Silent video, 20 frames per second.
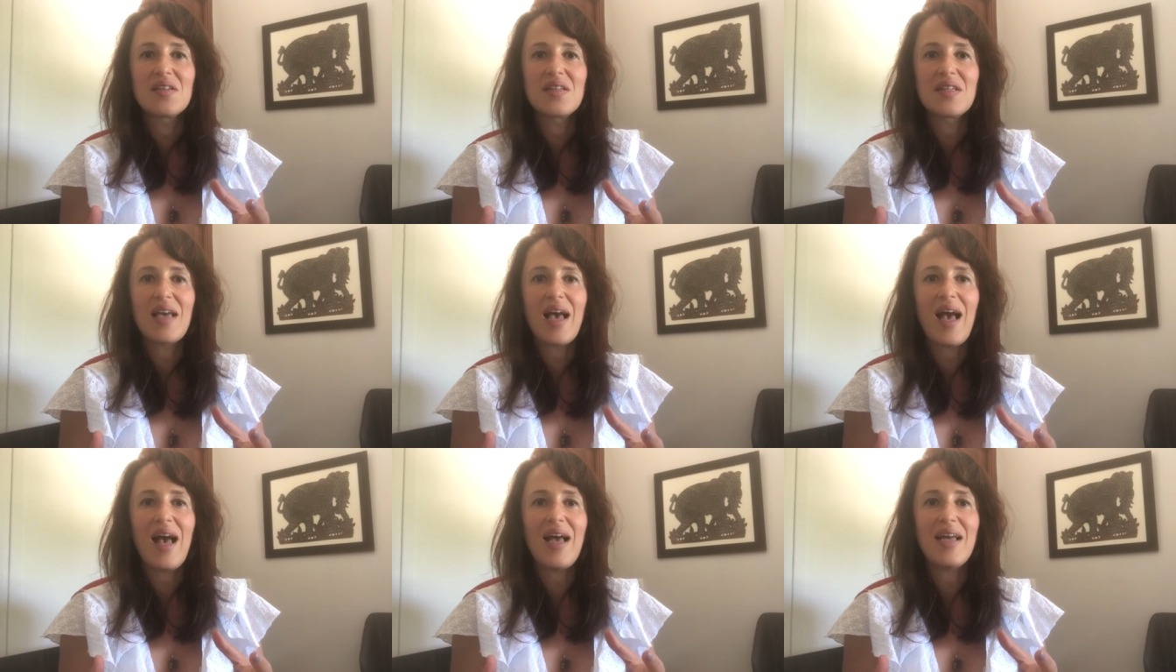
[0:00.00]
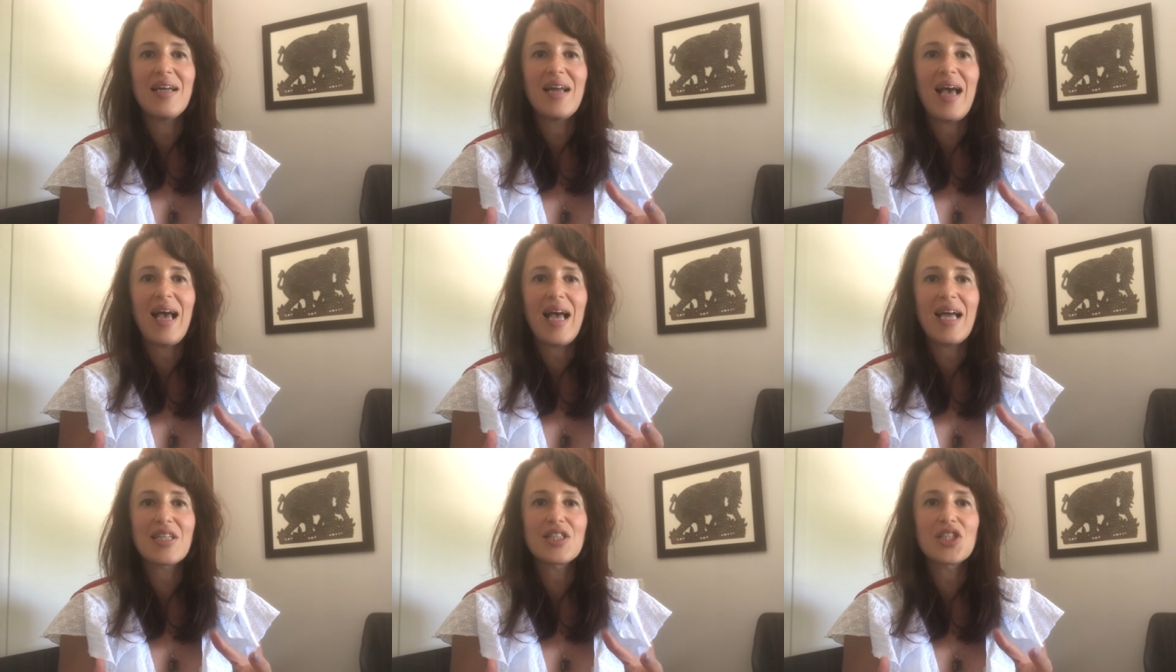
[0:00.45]
can
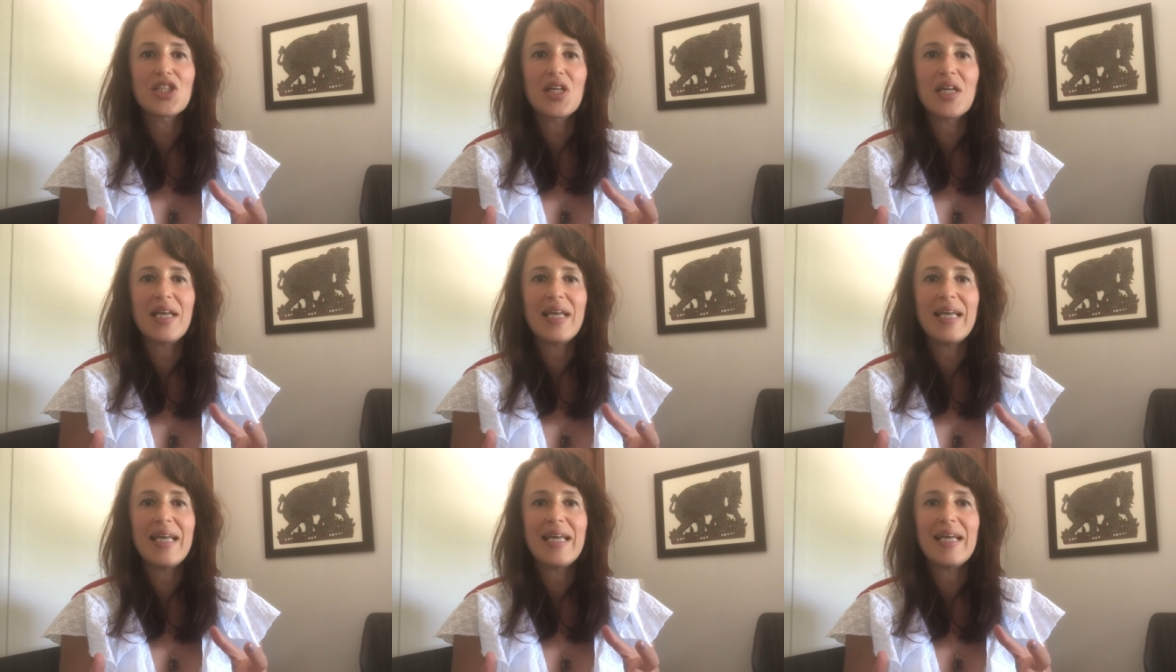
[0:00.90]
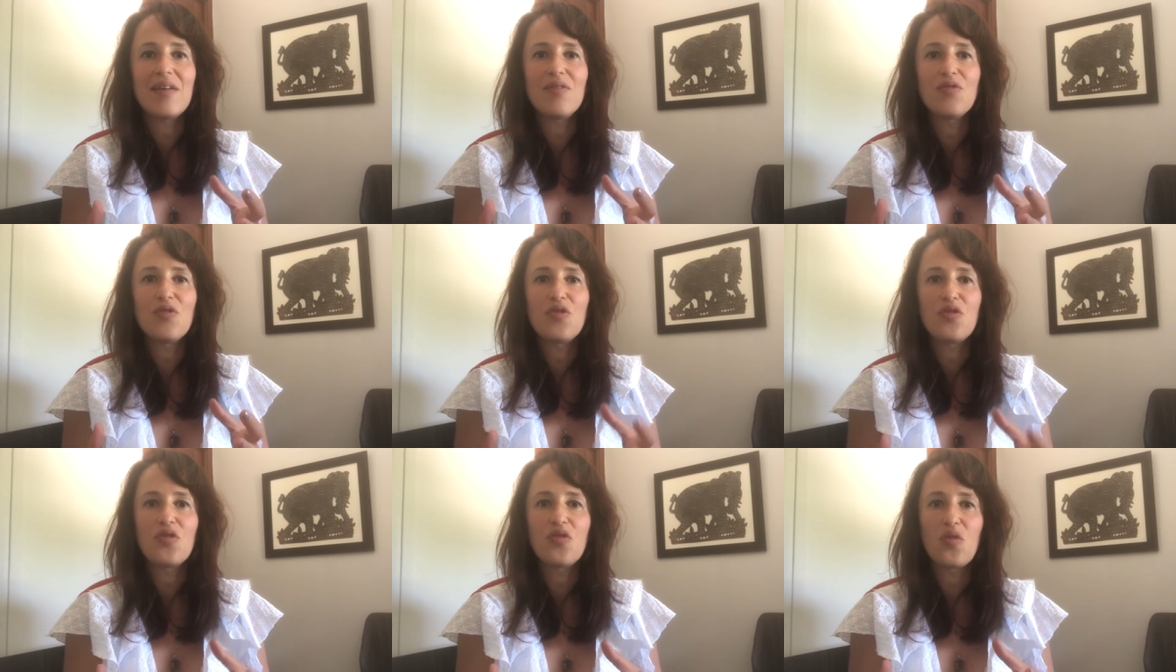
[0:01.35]
actually
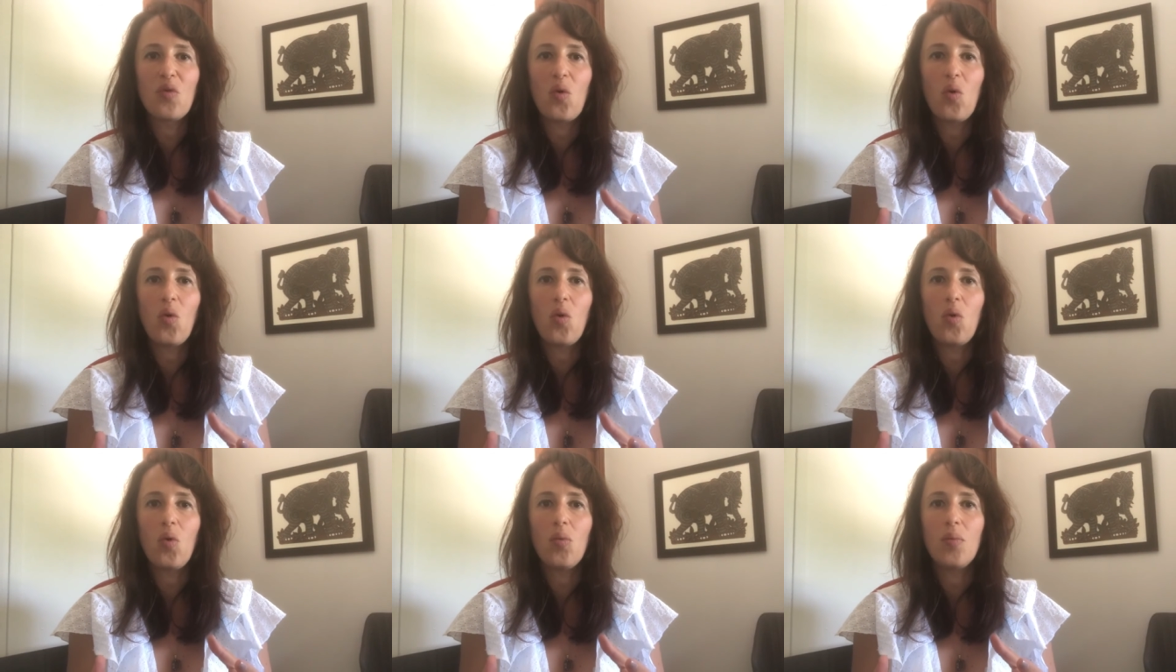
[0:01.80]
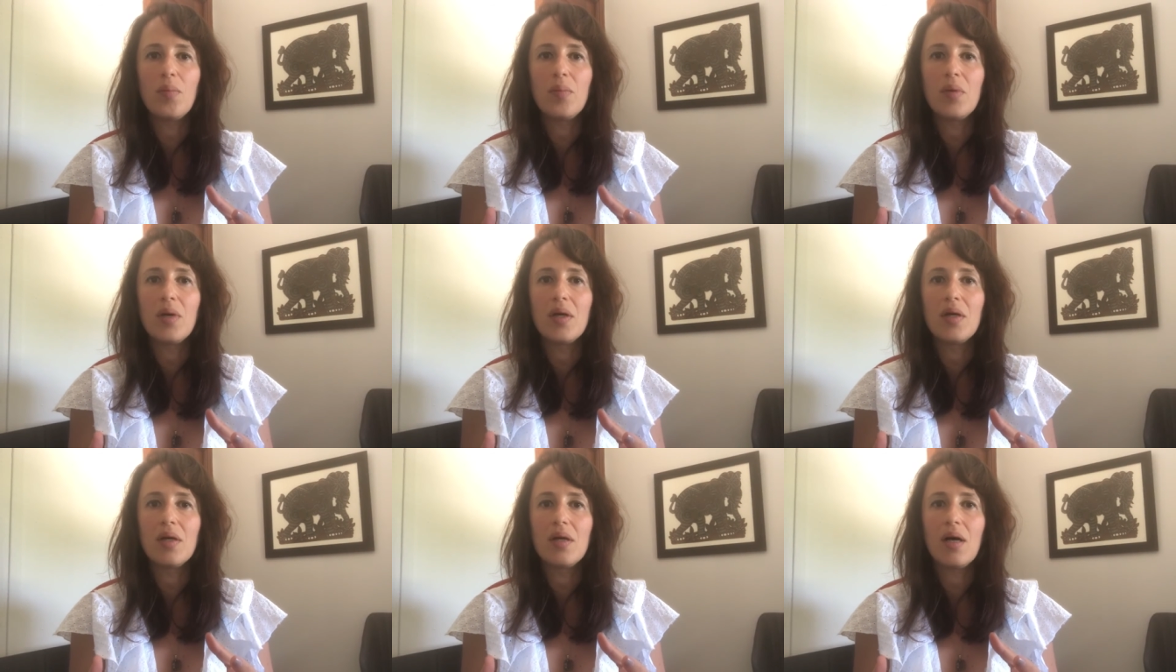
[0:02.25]

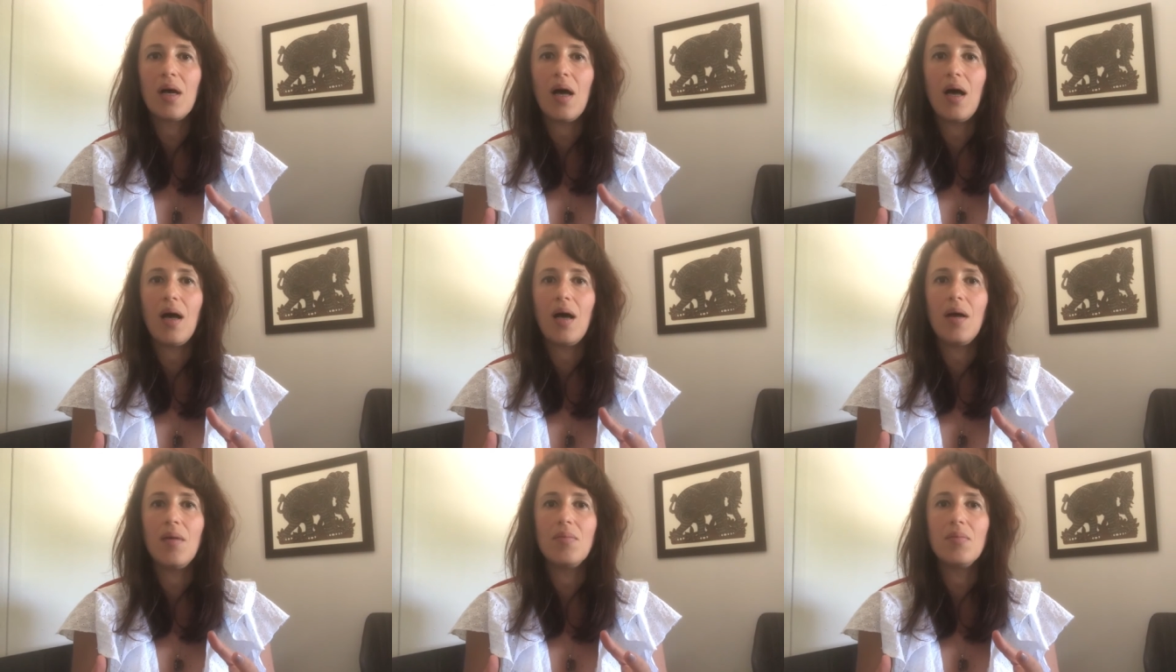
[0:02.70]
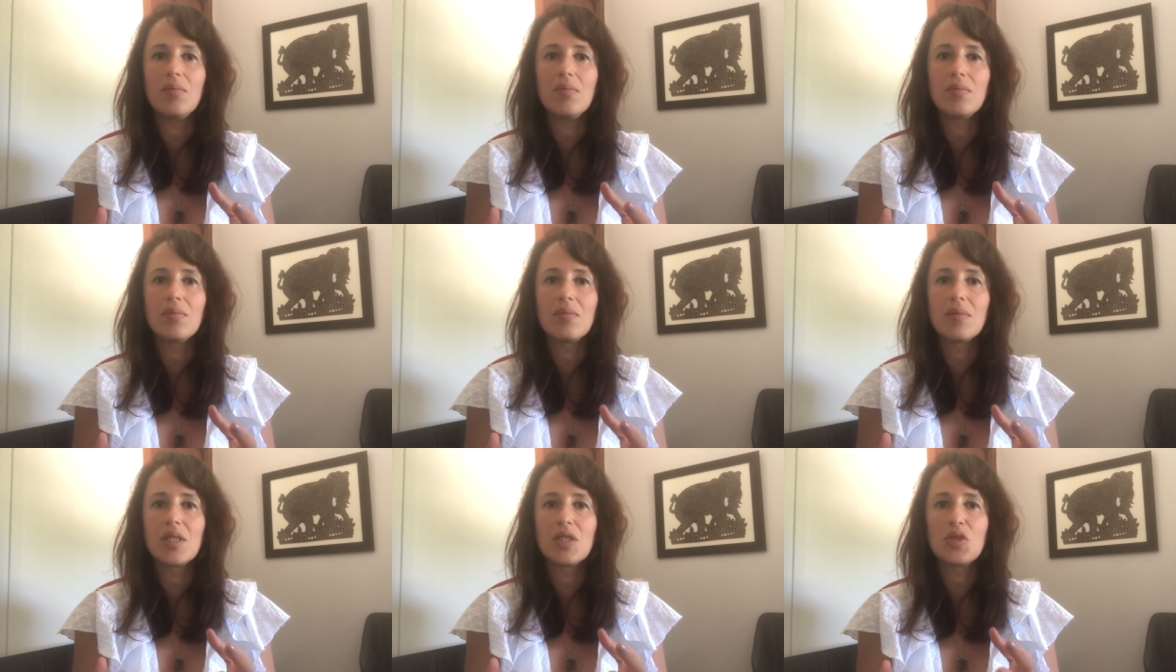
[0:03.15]
inform
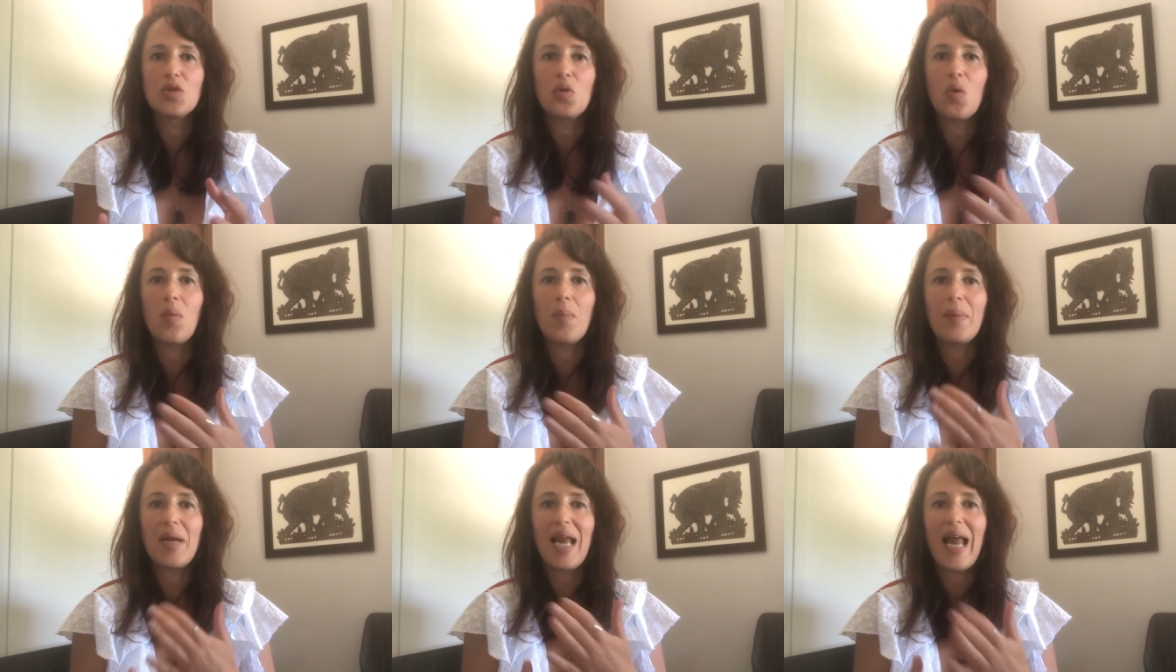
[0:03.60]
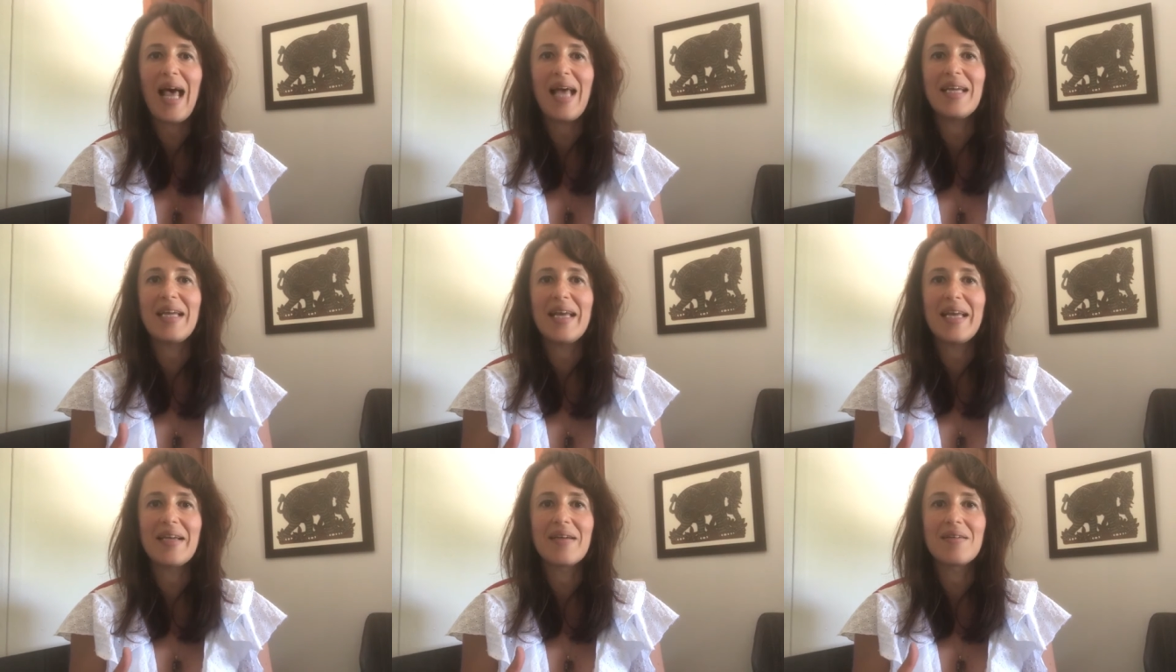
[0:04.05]
um, your
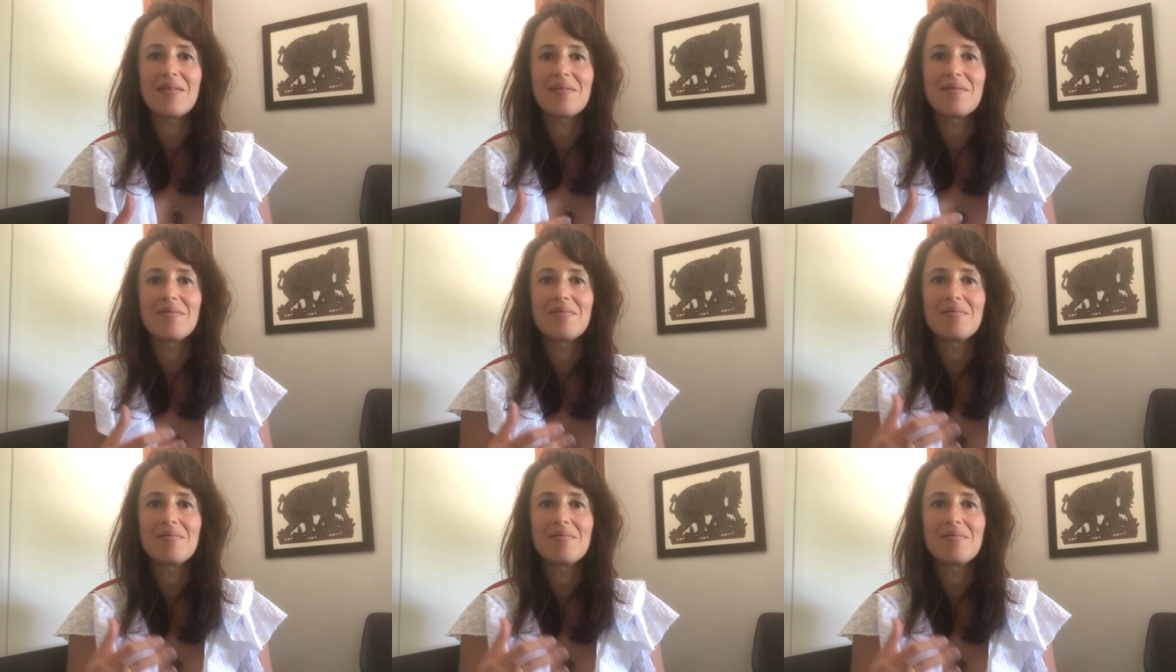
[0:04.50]
planning